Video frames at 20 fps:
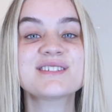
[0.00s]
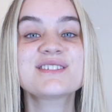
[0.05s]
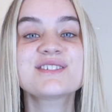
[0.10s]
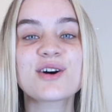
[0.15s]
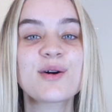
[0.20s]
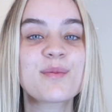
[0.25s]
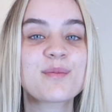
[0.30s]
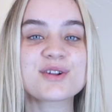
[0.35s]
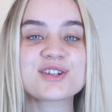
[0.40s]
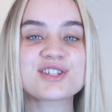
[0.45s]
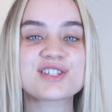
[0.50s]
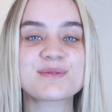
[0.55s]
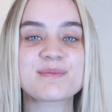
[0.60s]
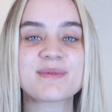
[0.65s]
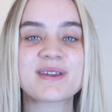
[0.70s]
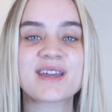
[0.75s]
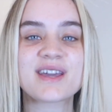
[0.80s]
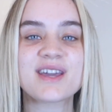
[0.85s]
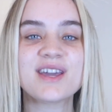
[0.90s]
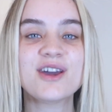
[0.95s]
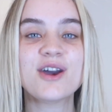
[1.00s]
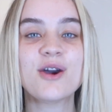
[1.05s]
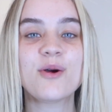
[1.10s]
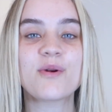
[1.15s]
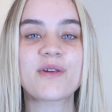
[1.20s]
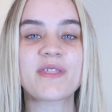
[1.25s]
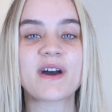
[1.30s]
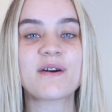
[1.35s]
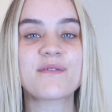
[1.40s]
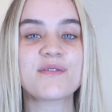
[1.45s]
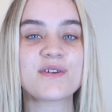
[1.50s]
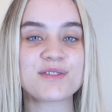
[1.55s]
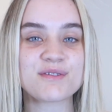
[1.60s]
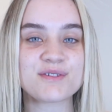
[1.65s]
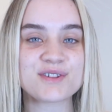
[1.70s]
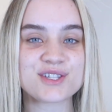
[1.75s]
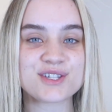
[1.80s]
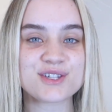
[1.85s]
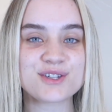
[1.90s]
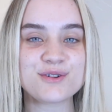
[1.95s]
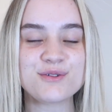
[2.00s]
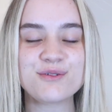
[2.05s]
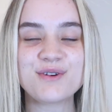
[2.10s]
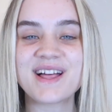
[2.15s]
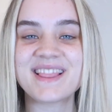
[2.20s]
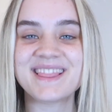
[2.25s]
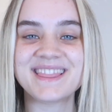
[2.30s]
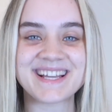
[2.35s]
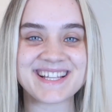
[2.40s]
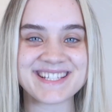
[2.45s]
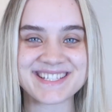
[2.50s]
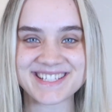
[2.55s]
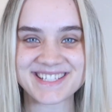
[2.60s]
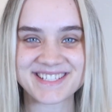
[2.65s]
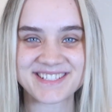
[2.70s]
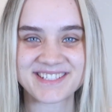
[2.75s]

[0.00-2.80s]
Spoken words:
so much to me. Without further ado, let's get